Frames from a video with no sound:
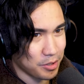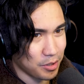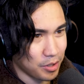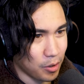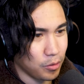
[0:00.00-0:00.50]
so
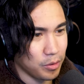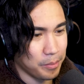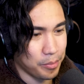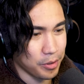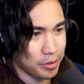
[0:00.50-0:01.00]
the whole
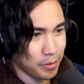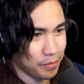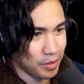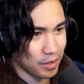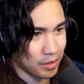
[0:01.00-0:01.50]
point of
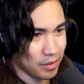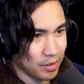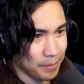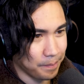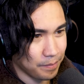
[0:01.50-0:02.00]

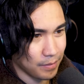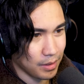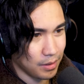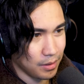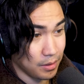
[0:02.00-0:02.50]

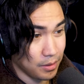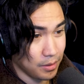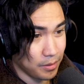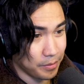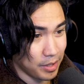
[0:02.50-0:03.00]

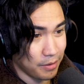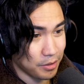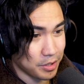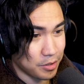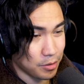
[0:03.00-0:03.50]
the level
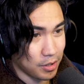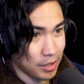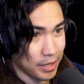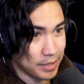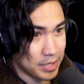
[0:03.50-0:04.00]
is to
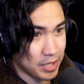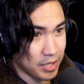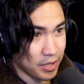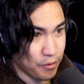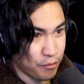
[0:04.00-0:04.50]
collect
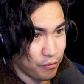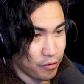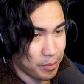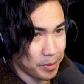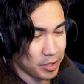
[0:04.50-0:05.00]

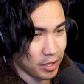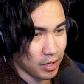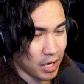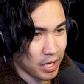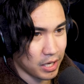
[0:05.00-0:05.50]
4 particular
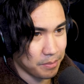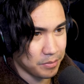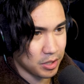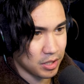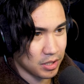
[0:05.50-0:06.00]

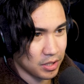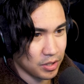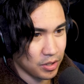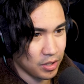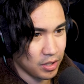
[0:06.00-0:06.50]
items.
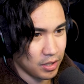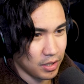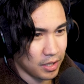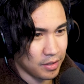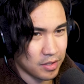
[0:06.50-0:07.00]

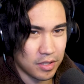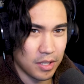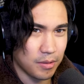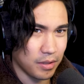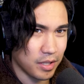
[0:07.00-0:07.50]
In the sequel,